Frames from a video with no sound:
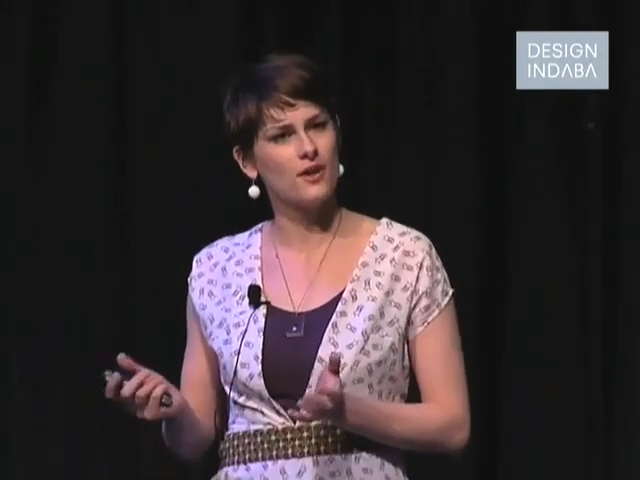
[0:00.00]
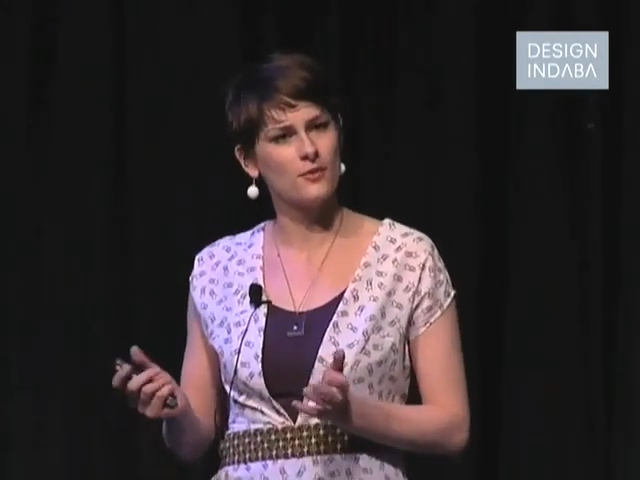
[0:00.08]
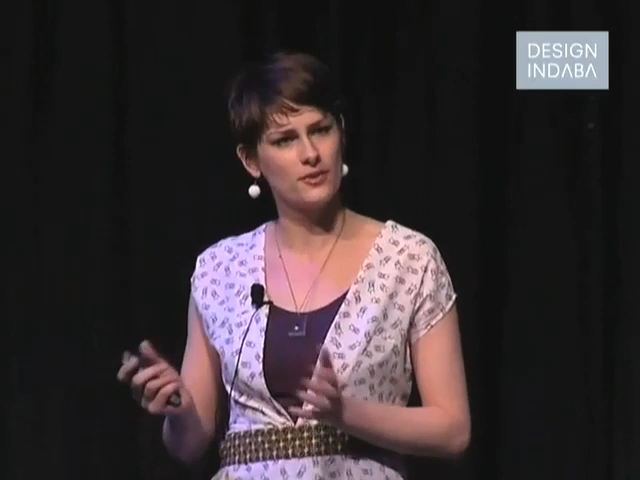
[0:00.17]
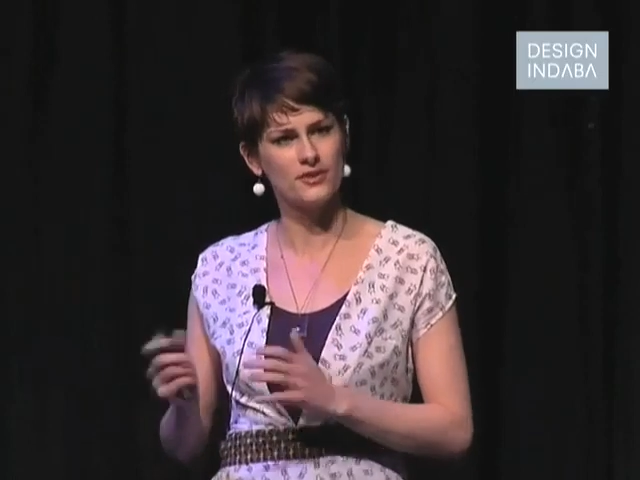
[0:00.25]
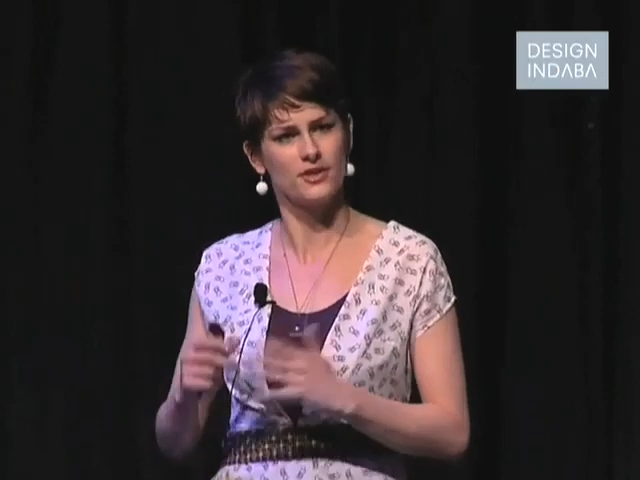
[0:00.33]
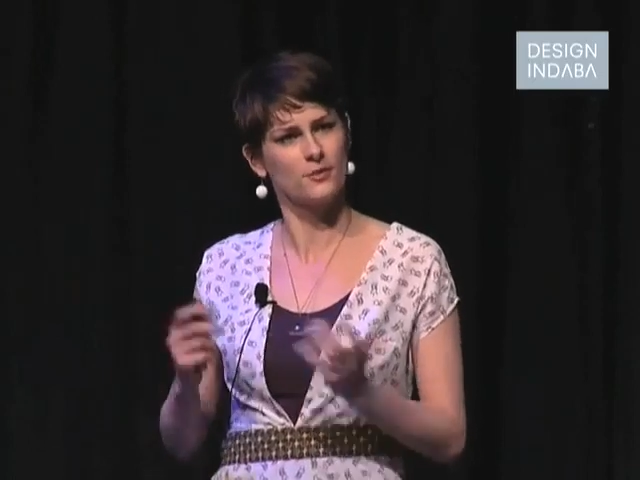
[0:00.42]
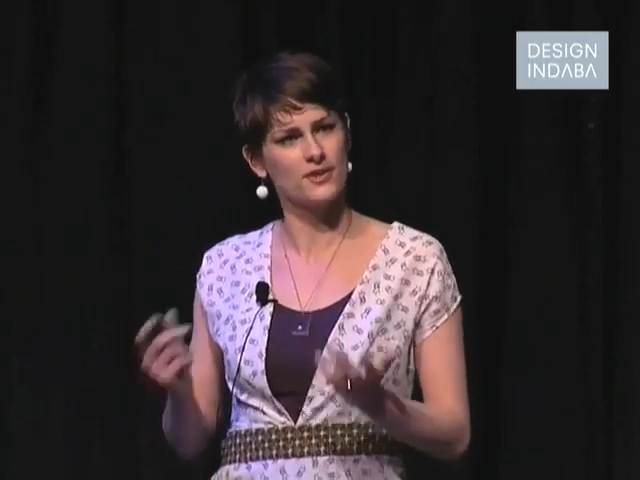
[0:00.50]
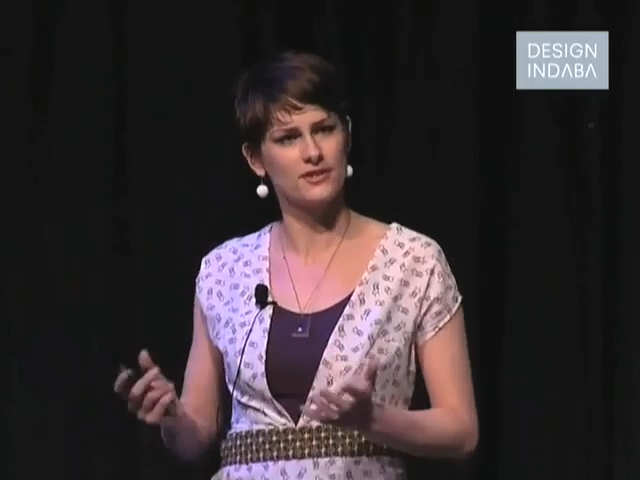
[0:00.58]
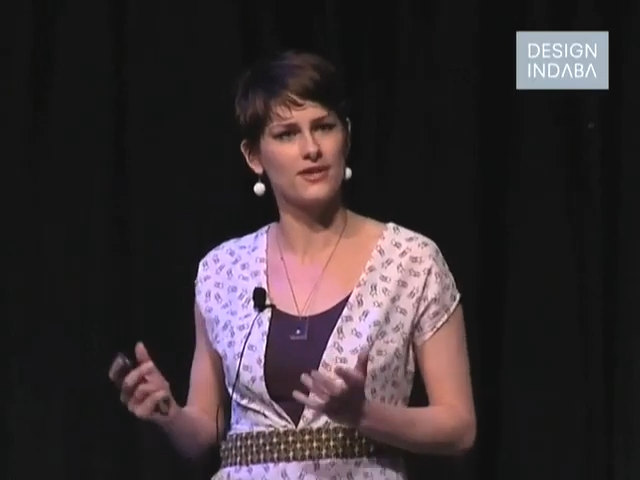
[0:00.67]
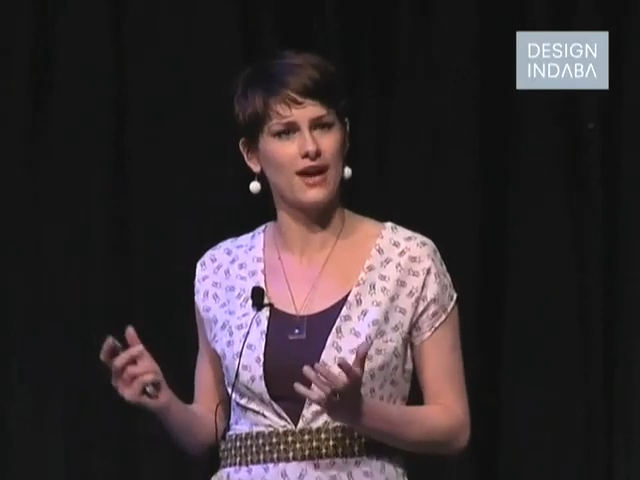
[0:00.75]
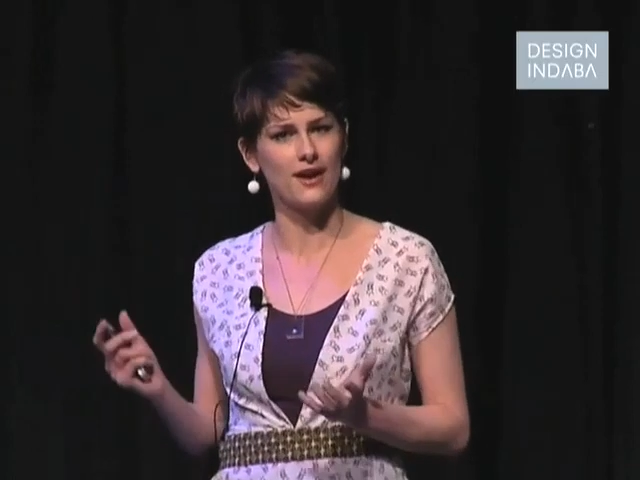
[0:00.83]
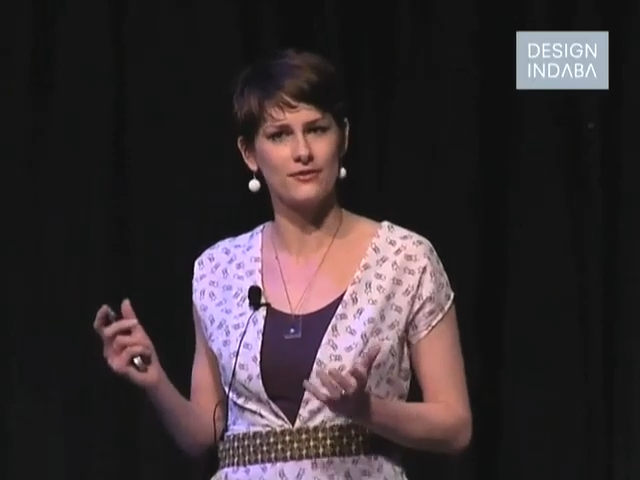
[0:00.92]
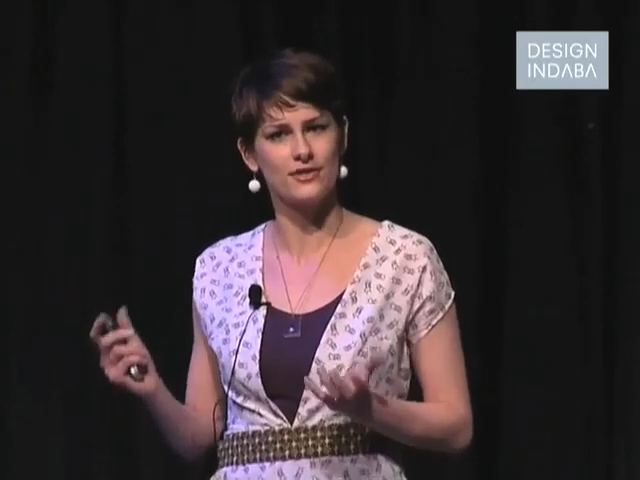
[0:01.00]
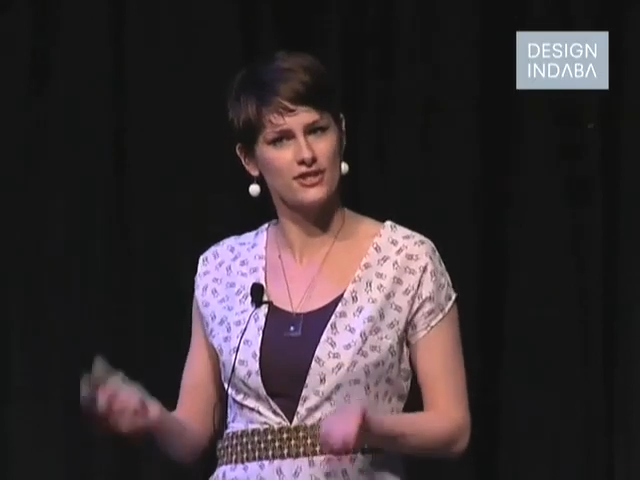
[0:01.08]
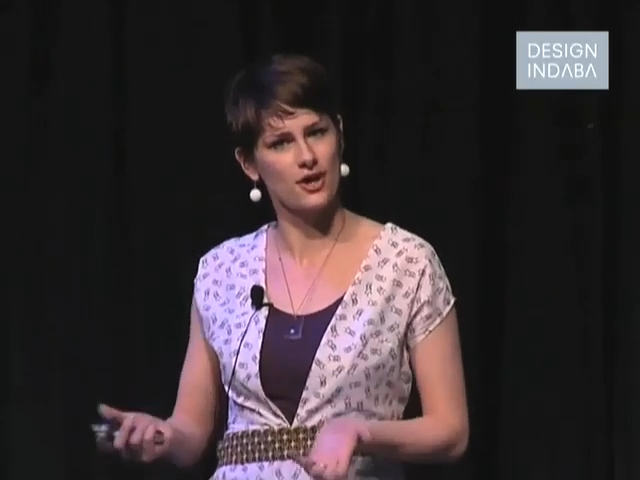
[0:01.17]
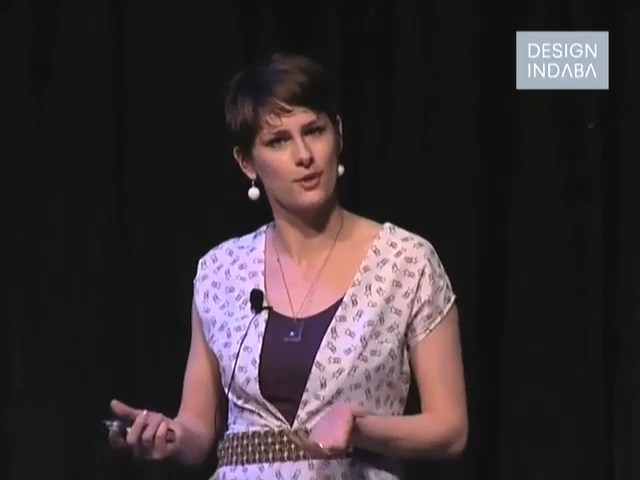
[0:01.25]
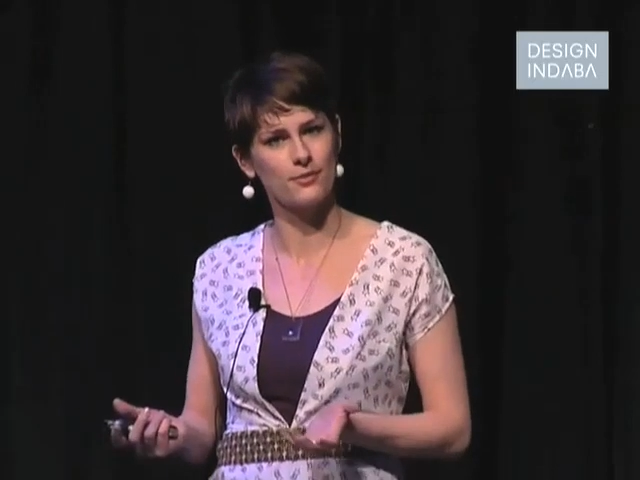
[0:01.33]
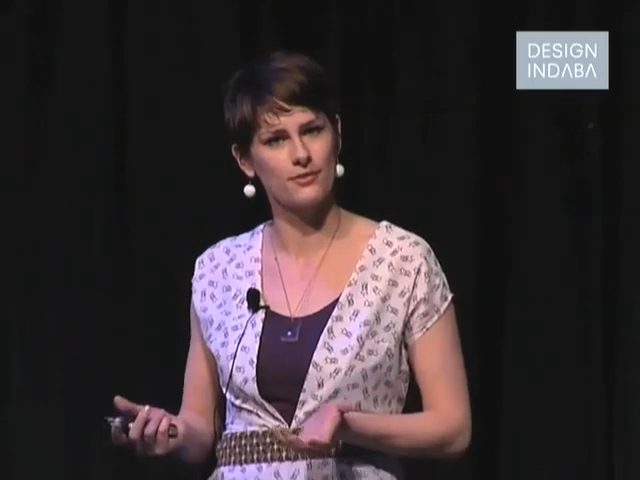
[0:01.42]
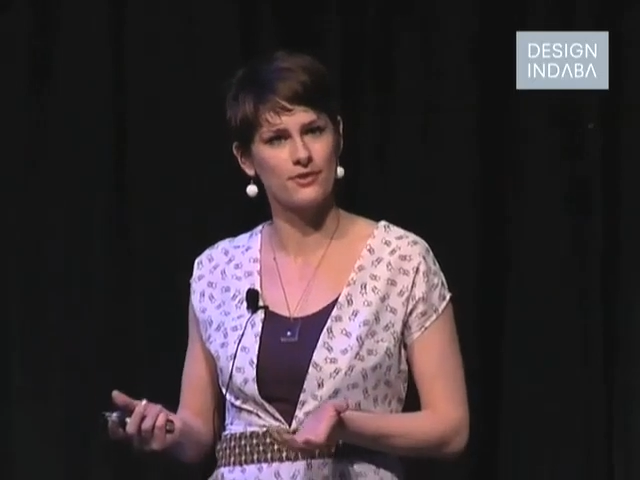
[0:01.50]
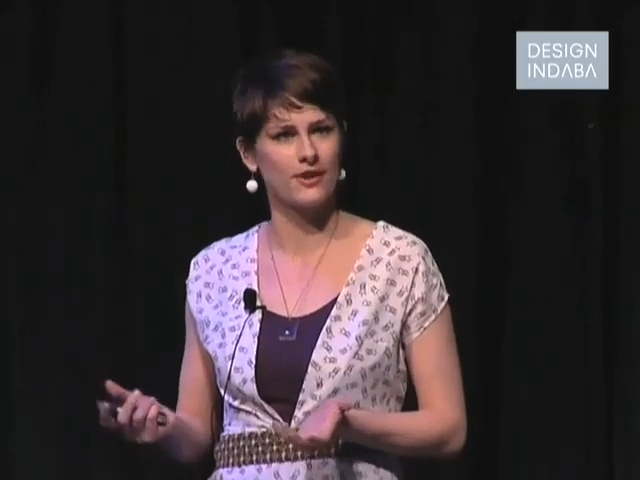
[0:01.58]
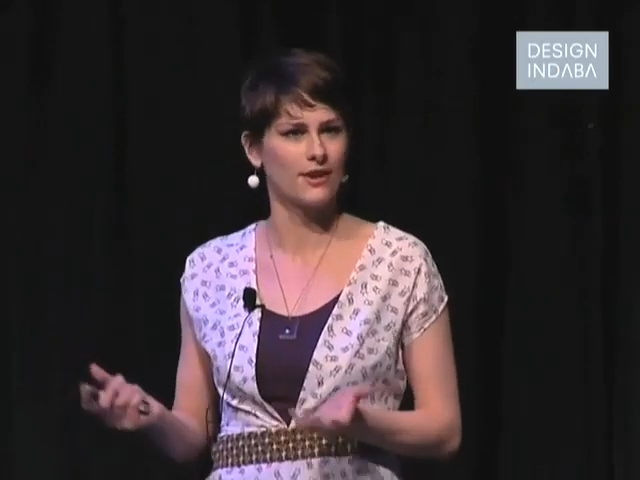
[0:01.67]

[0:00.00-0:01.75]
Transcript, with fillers: Wouldn't you want to have a shop?